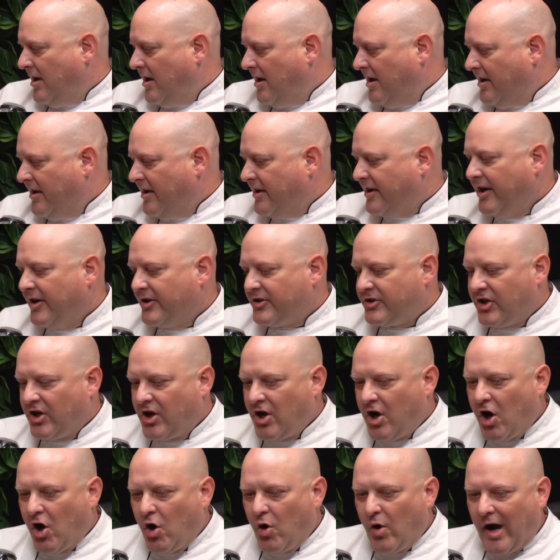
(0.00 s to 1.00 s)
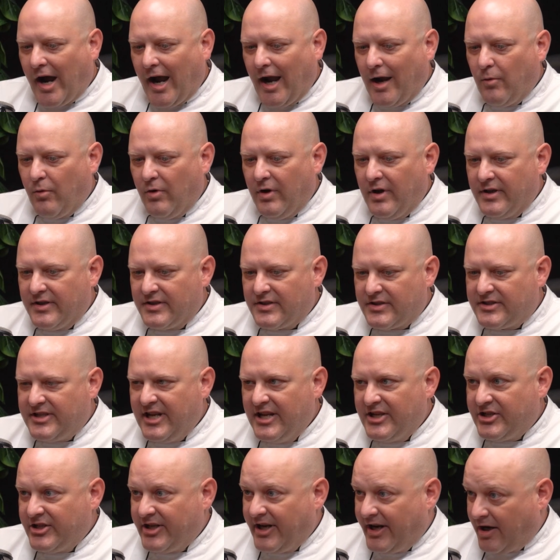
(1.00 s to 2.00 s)
years ago, I was
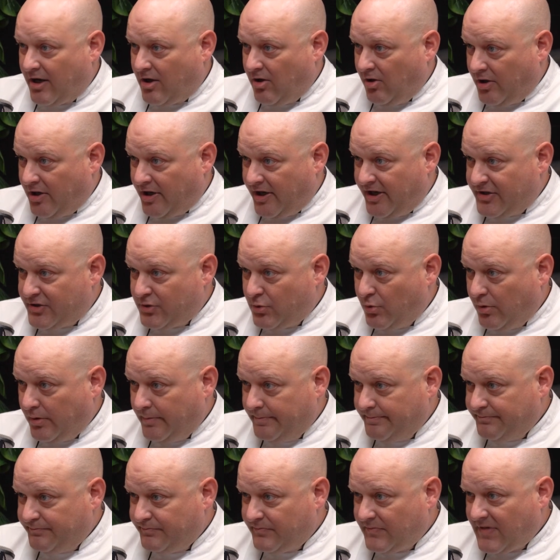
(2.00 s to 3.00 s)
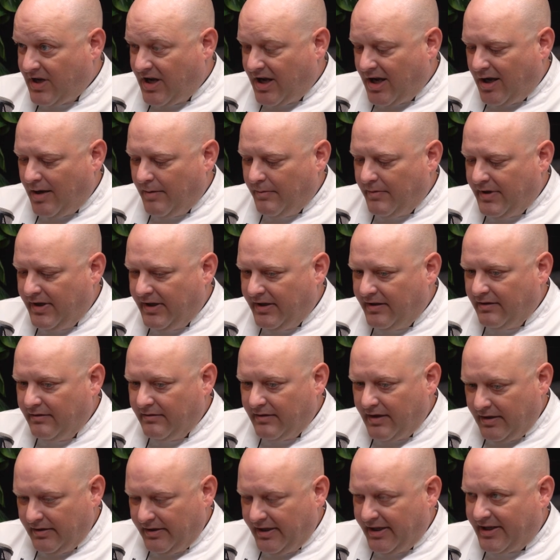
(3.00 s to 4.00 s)
teaching at a culinary school in
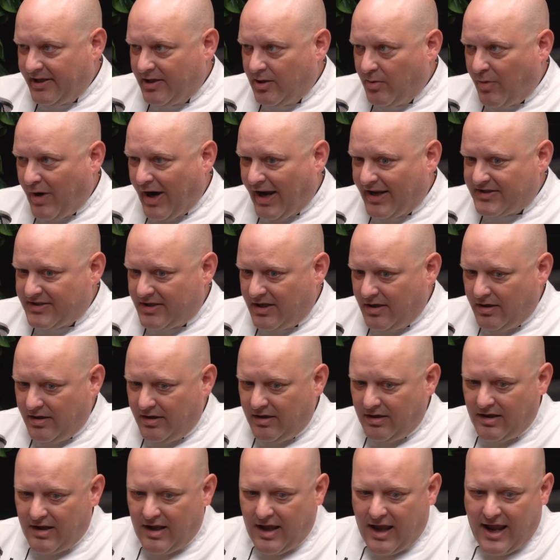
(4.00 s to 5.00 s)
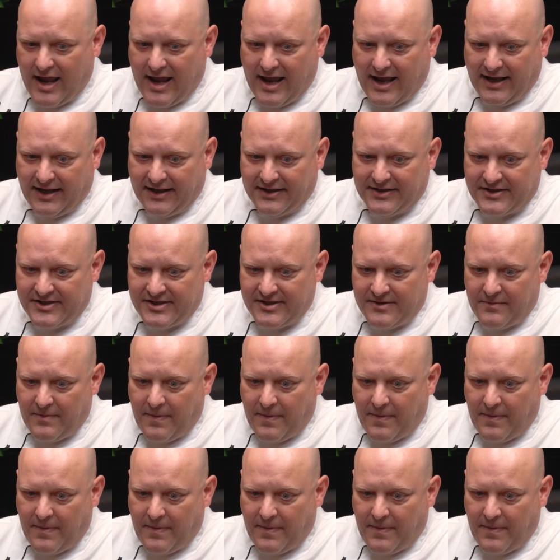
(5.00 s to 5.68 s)
Lincoln, Nebraska, and